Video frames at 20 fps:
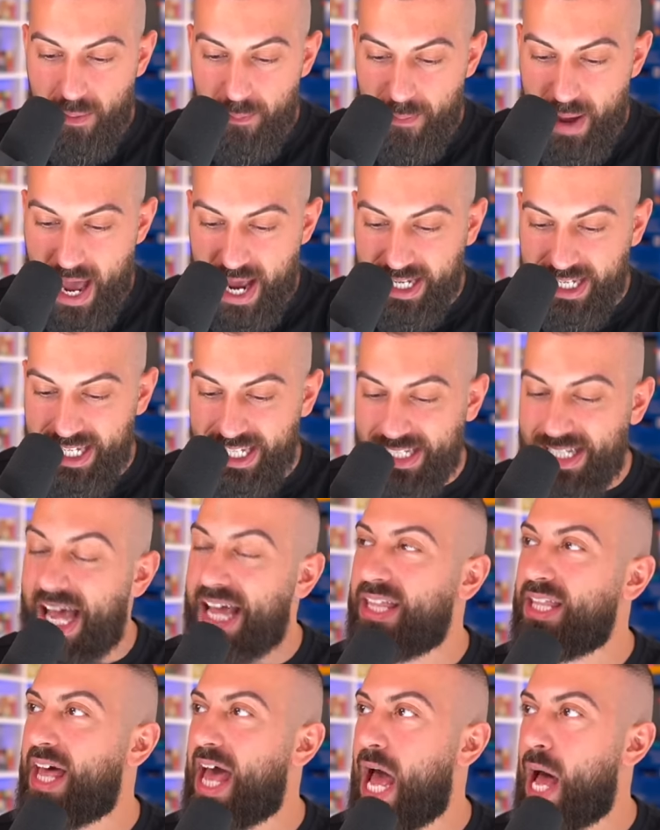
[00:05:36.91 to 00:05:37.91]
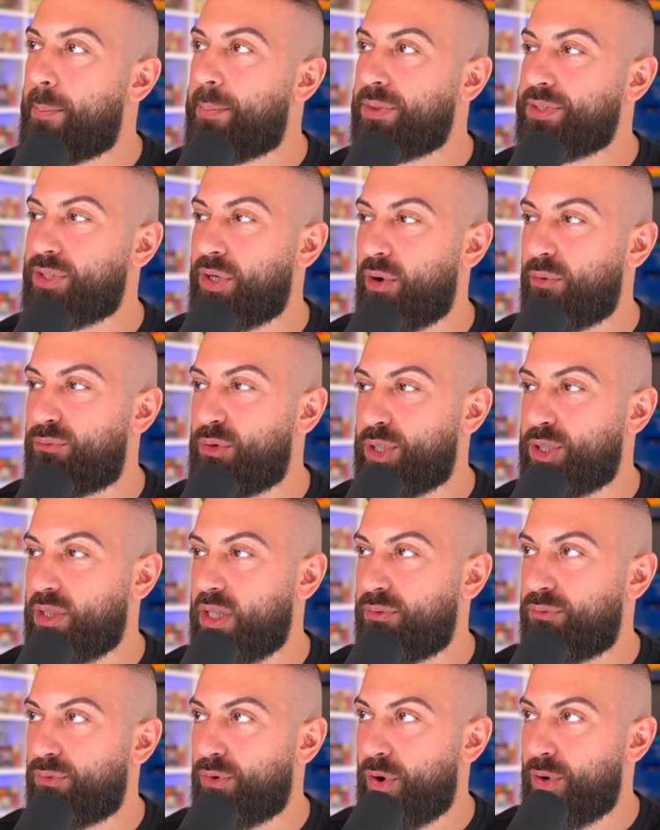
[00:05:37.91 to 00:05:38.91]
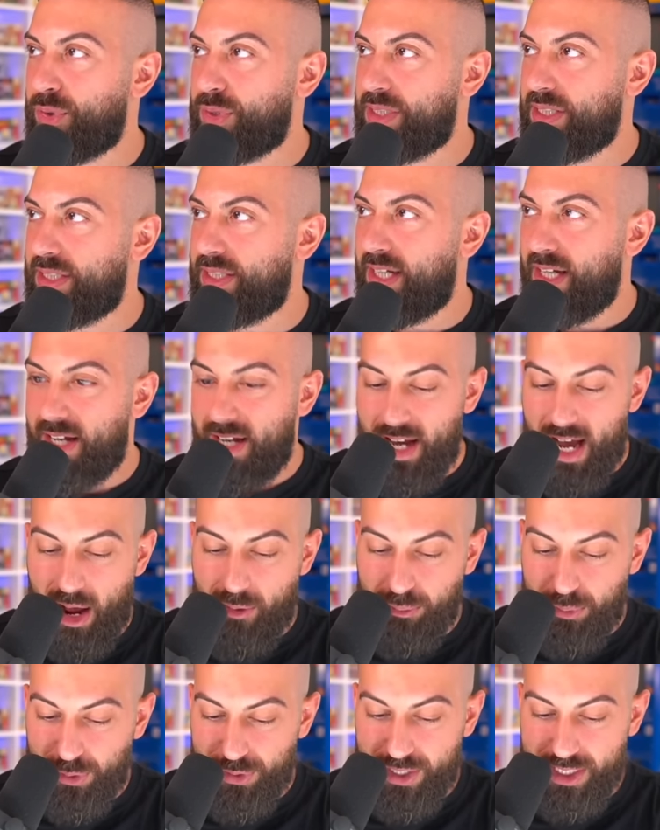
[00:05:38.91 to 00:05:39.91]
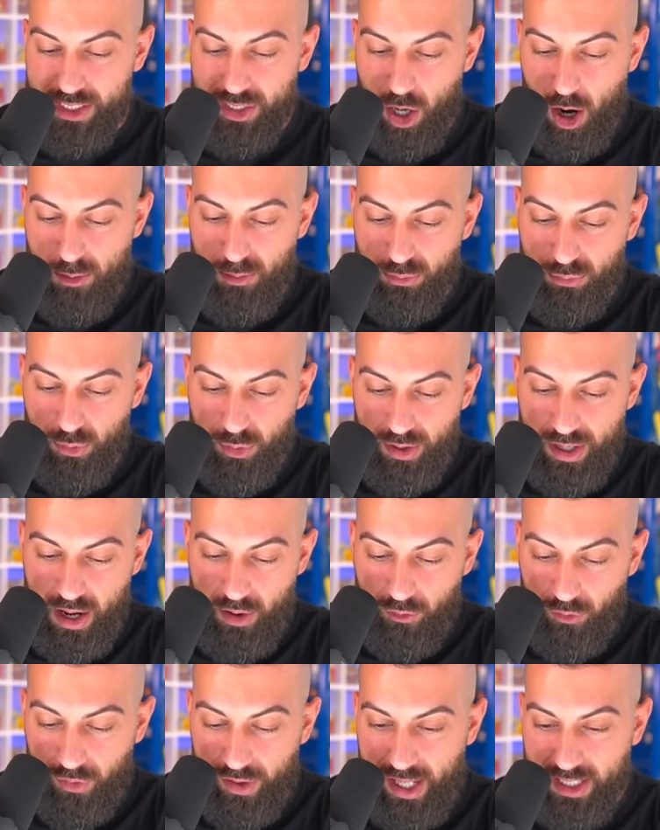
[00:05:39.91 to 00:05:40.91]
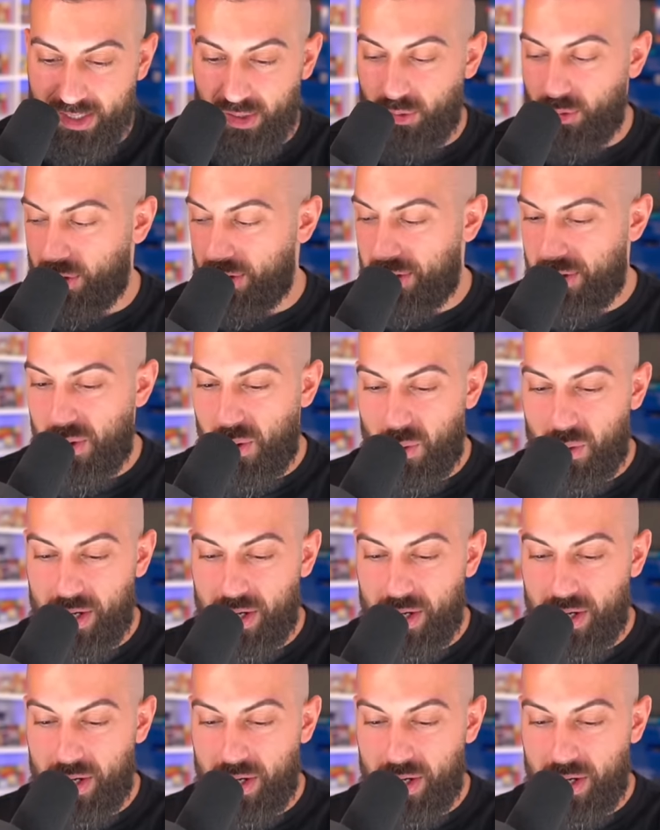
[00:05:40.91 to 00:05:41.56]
Mankey and the apples are officially frozen. I pulled this card before, definitely. That's a really cool